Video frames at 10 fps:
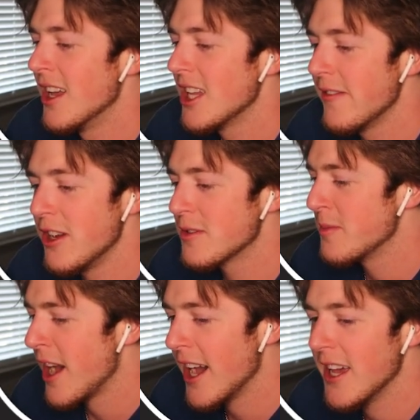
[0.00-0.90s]
giving him
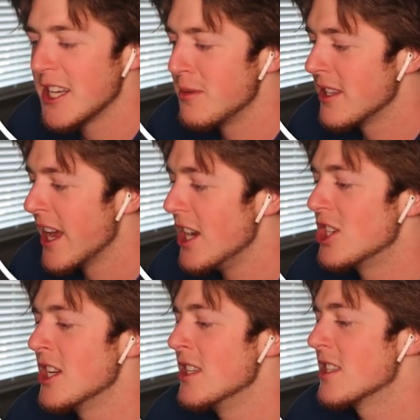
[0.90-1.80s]
some high
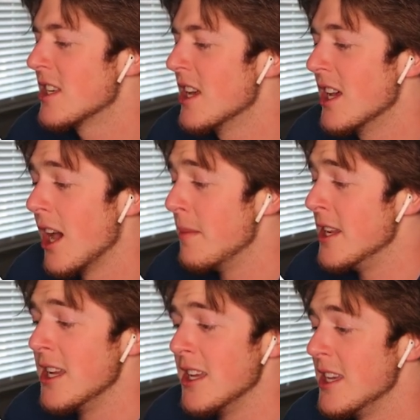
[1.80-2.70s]
expectations? I
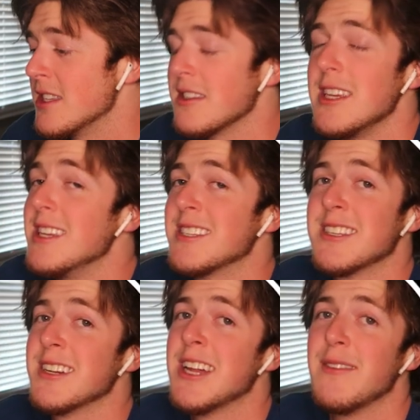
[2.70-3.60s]
mean, he's
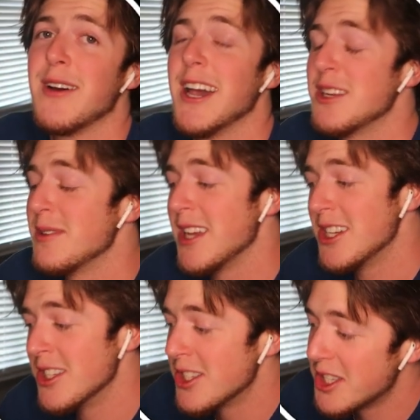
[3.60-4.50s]
going to have high
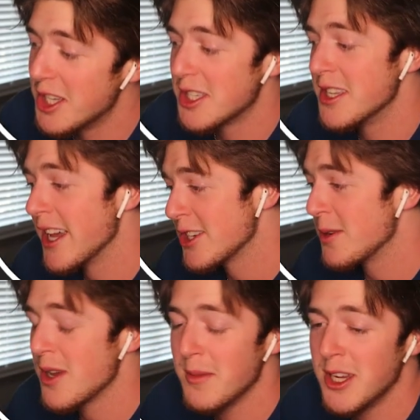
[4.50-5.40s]
expectations this next
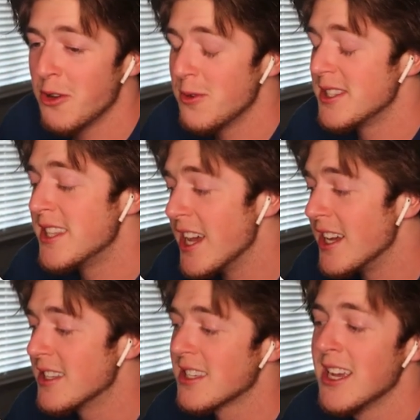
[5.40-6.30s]
upcoming year with
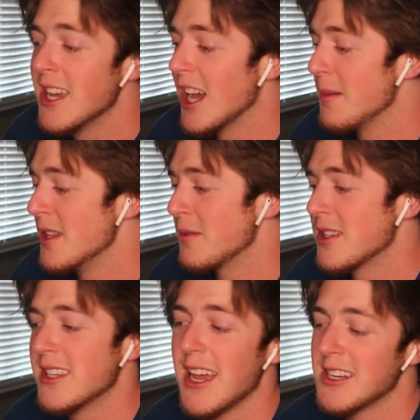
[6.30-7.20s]
Diggs. I mean, the
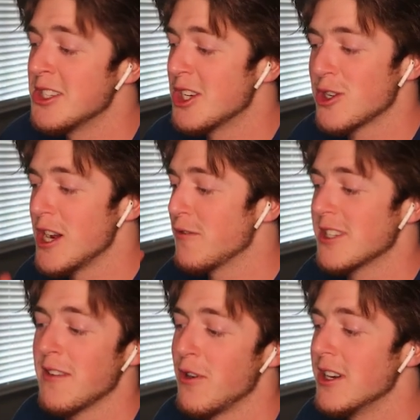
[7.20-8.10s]
Texans just traded for
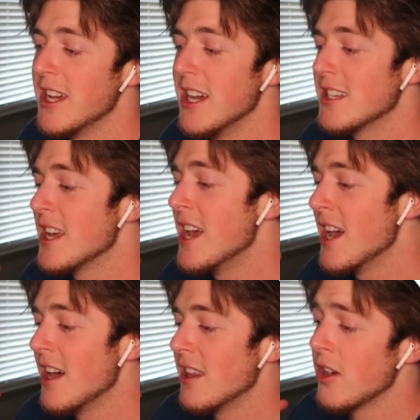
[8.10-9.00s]
Stephon Diggs.
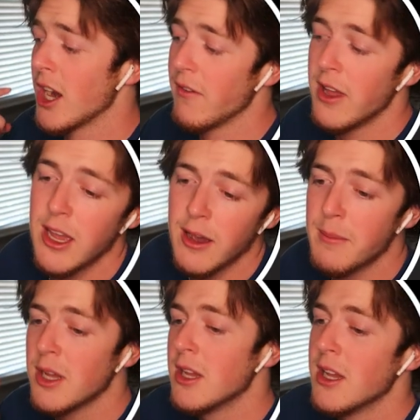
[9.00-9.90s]
They're going to have
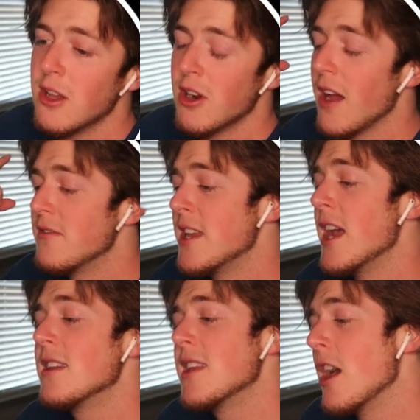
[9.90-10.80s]
him. They're going to have
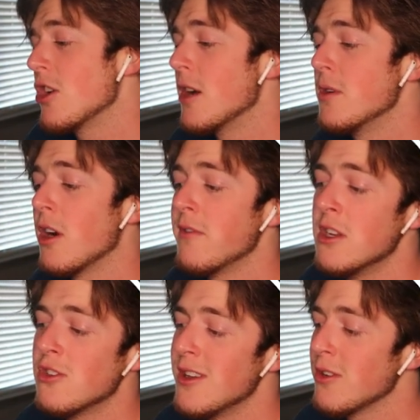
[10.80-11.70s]
Tank Dell coming off
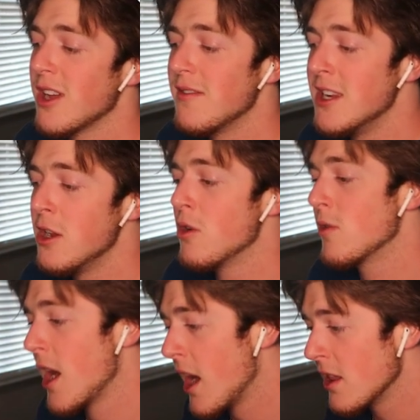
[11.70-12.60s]
injury. They're going to have Nico
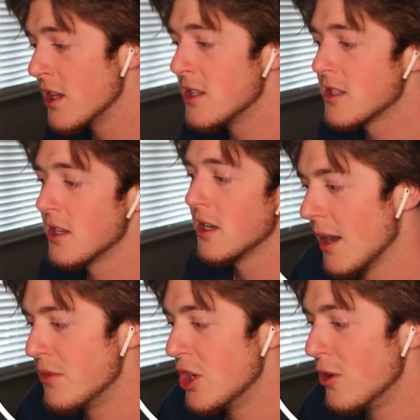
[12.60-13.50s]
Collins.
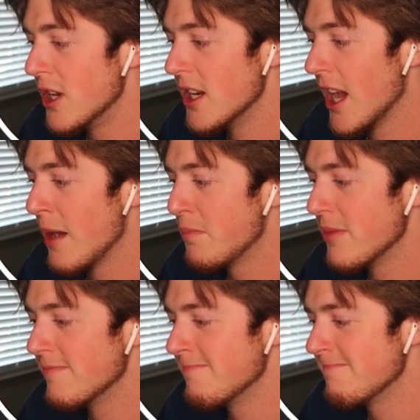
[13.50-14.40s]
I'm doing it.
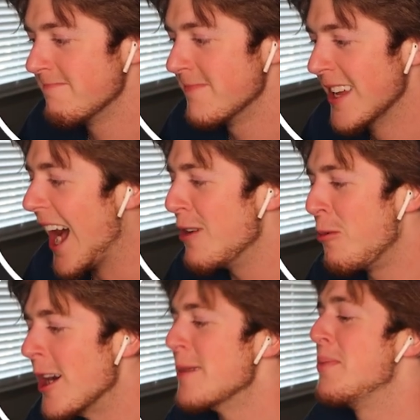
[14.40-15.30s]
I
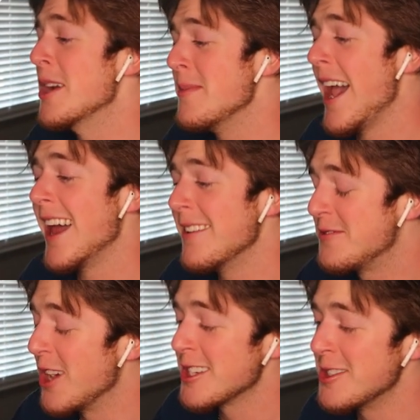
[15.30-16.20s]
want to put him ahead
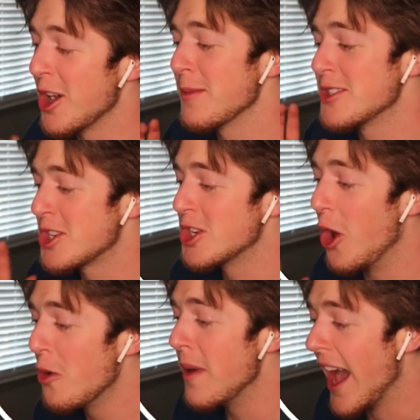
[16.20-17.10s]
of Justin Herbert
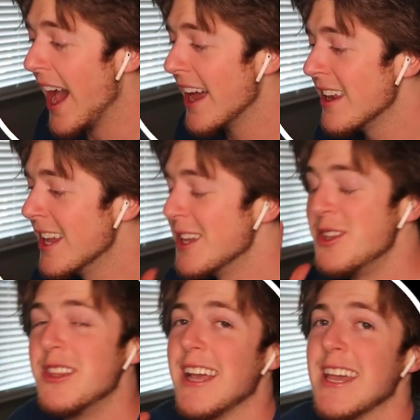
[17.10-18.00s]
so bad.
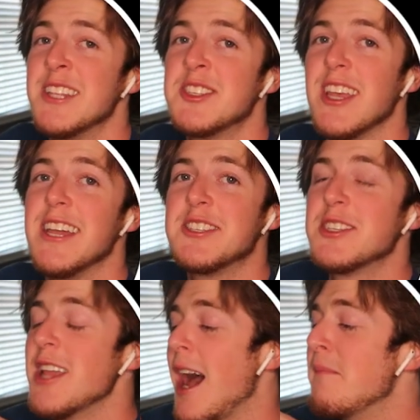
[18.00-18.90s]
Like,
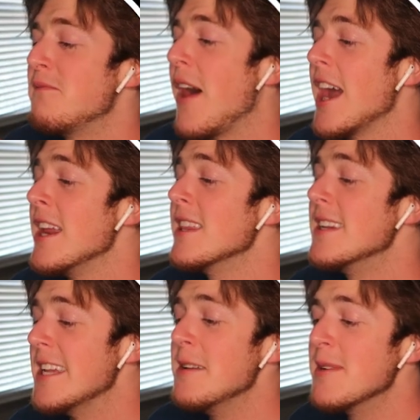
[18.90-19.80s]
I'm fighting the
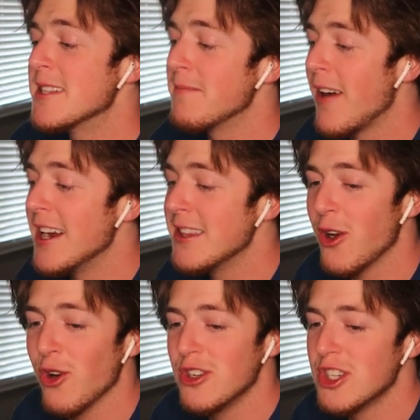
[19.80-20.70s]
demons. I'm fighting the
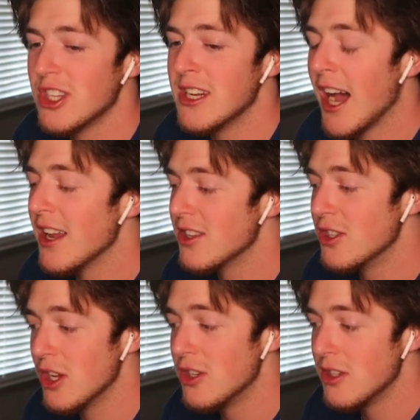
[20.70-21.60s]
urges to not
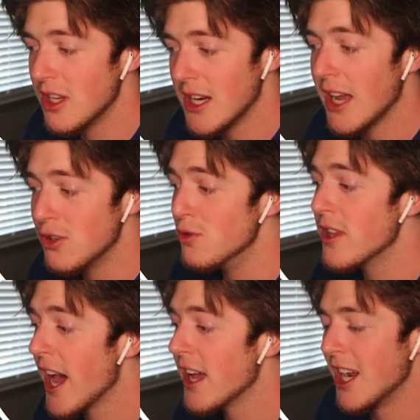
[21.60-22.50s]
do
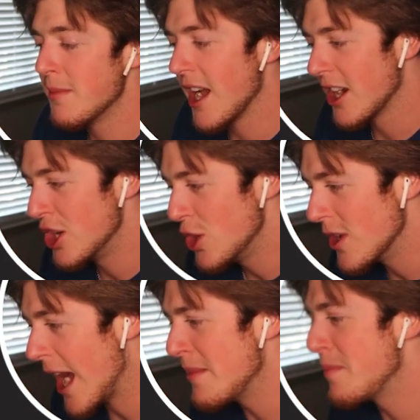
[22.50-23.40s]
that. And I'm not going to do
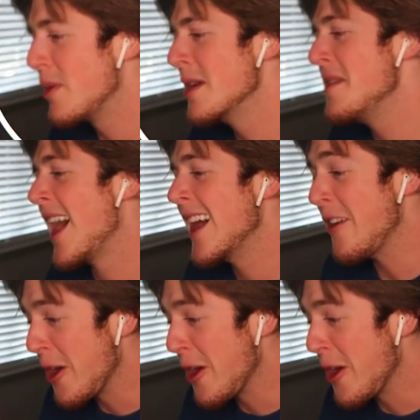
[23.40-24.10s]
it. I'm going to put him behind